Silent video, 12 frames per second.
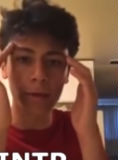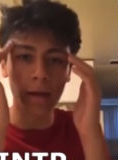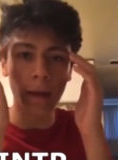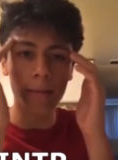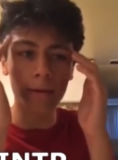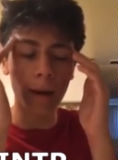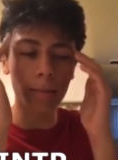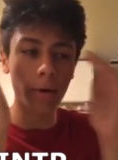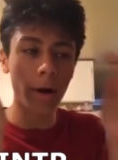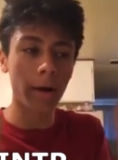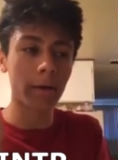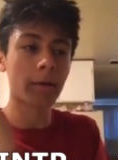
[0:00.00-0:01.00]
that came into my
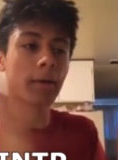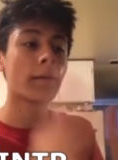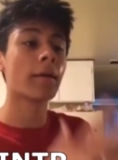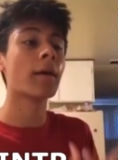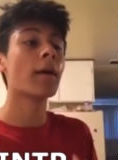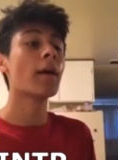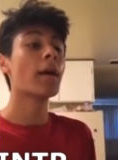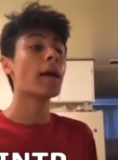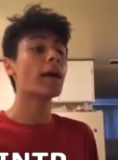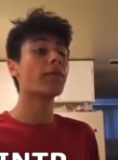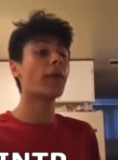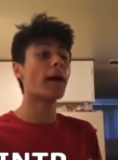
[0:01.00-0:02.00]
brain.
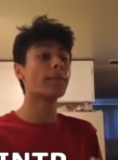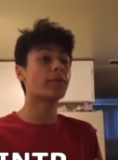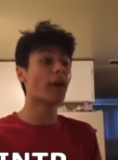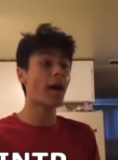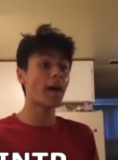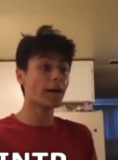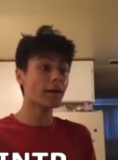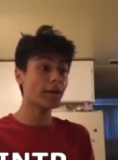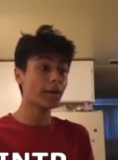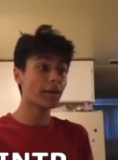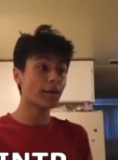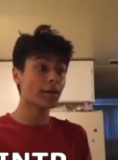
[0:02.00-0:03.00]
If I'm dead,
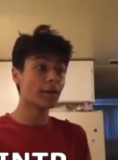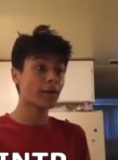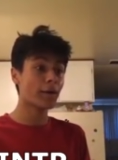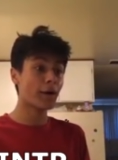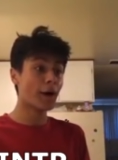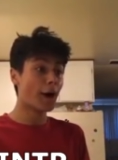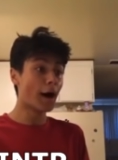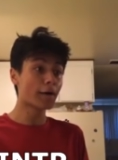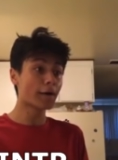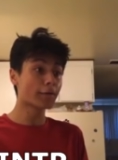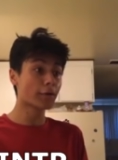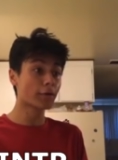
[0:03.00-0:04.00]
I don't
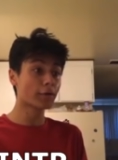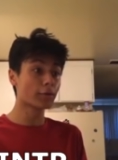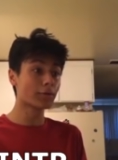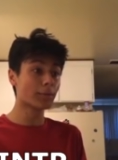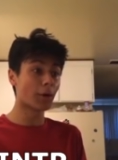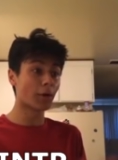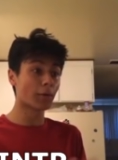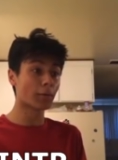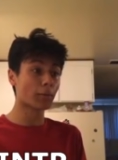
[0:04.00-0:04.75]
have to go to school tomorrow.